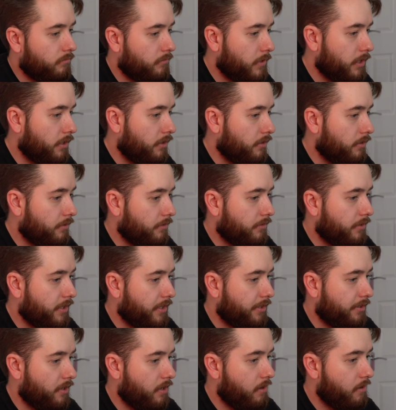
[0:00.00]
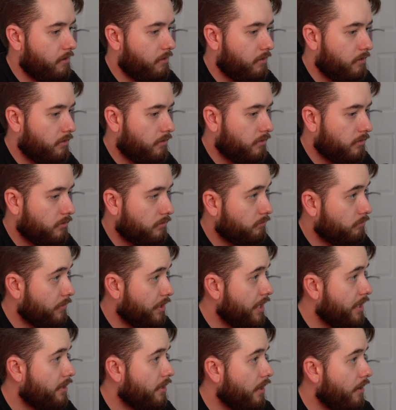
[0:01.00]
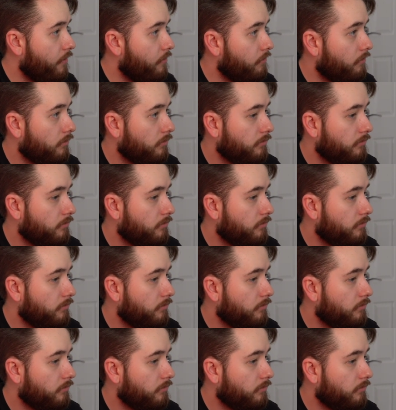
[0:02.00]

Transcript: but you know, there you go. There you go.